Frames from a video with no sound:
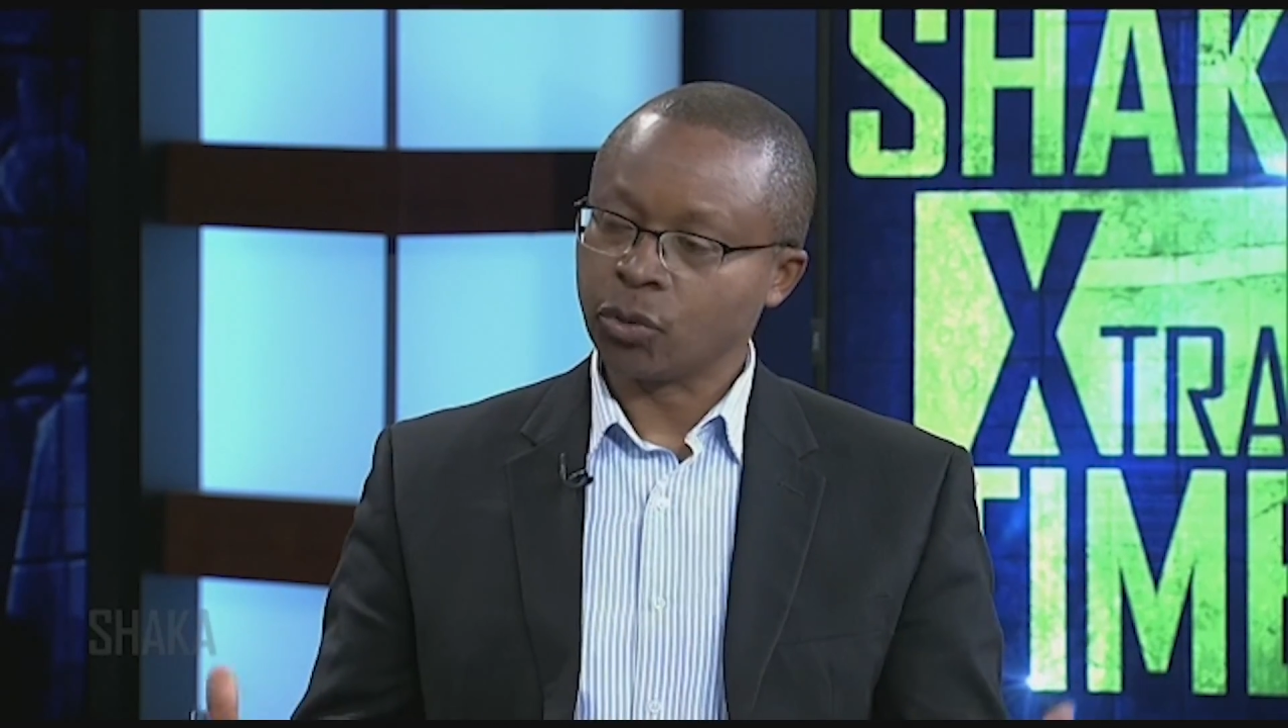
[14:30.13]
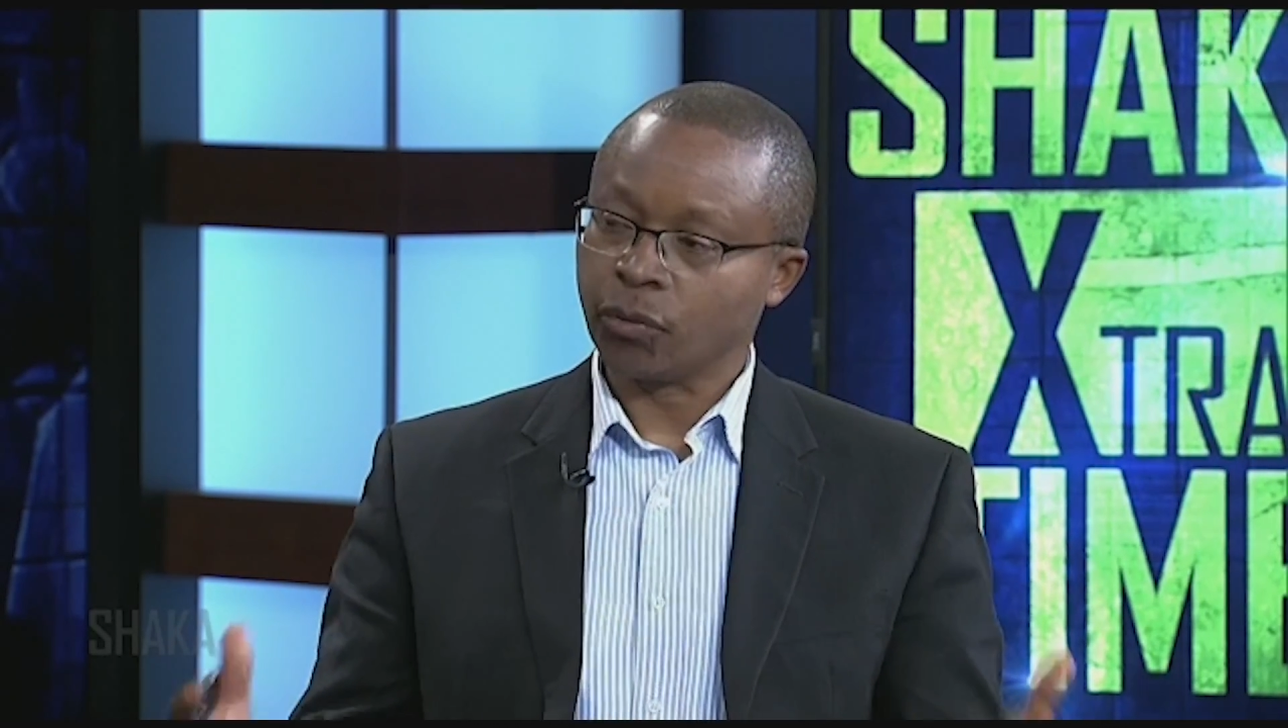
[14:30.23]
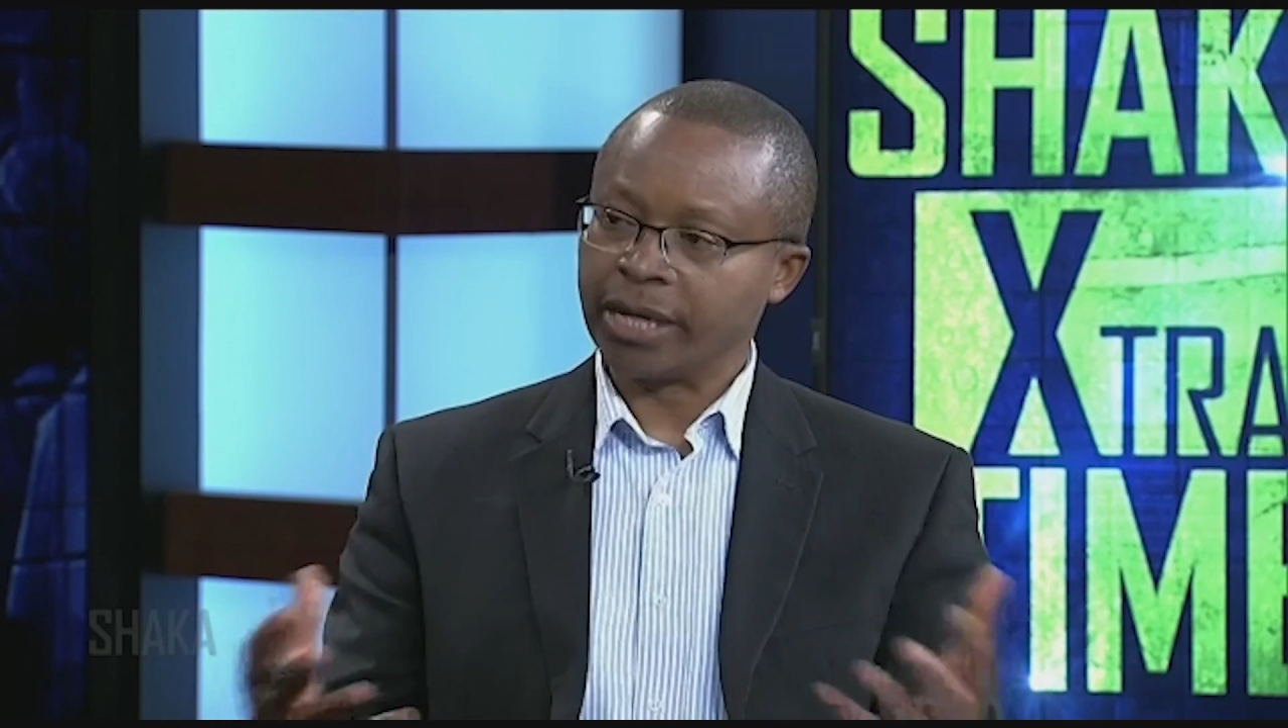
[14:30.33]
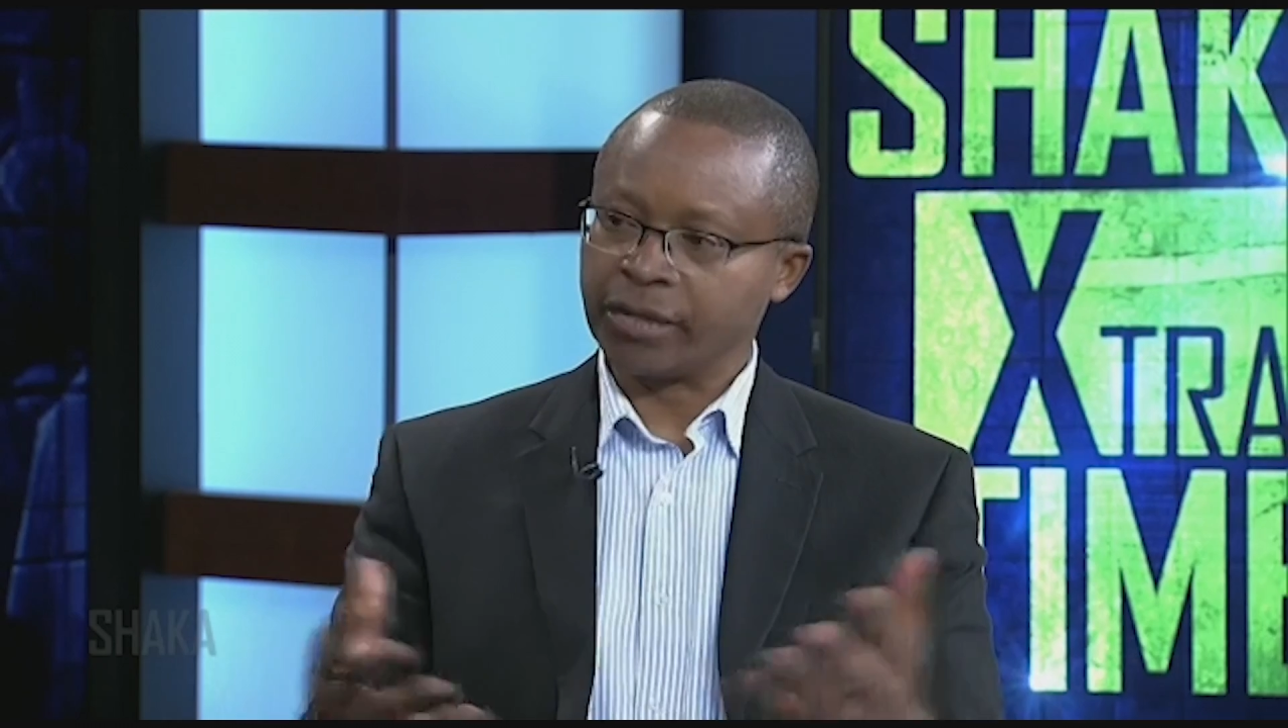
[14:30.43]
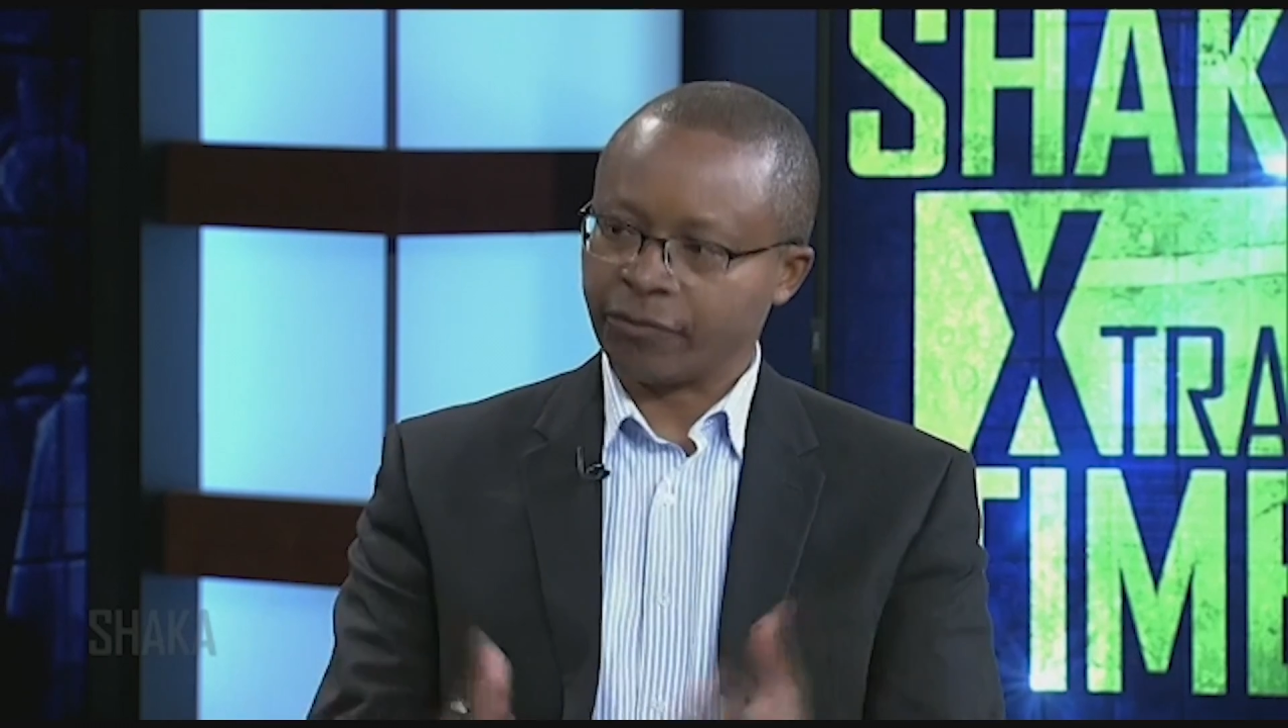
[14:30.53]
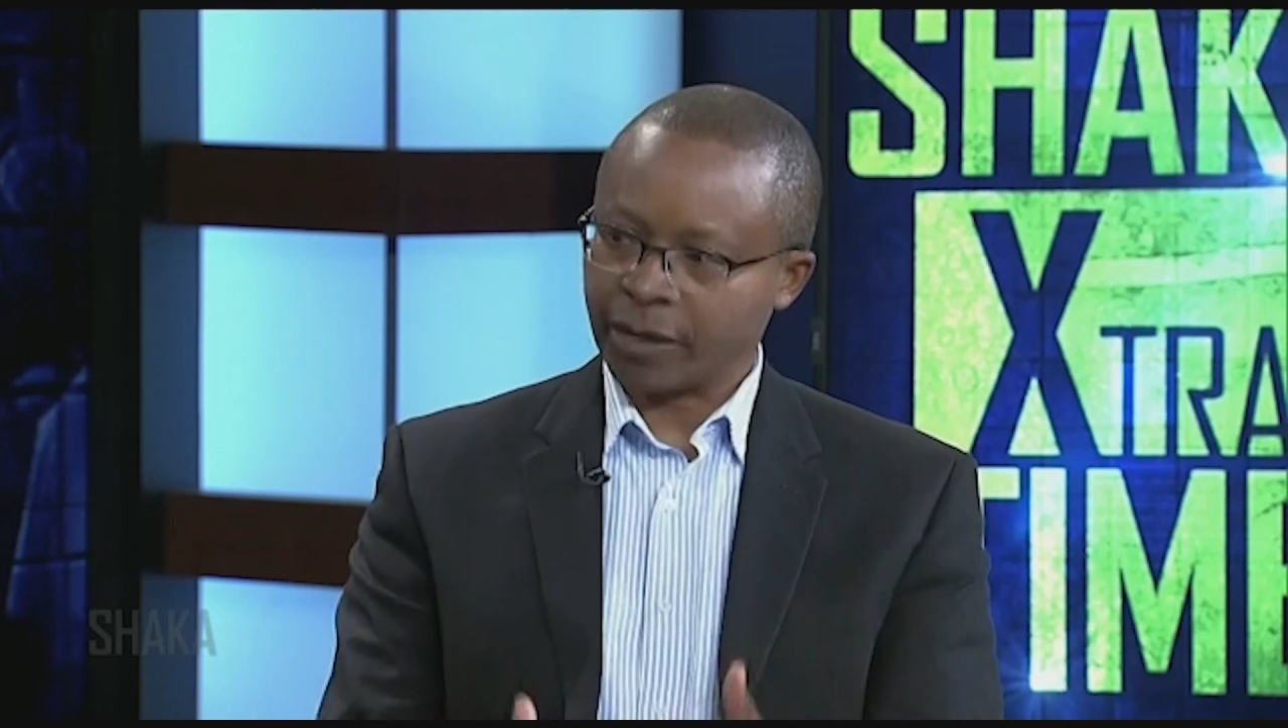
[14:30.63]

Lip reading: to raise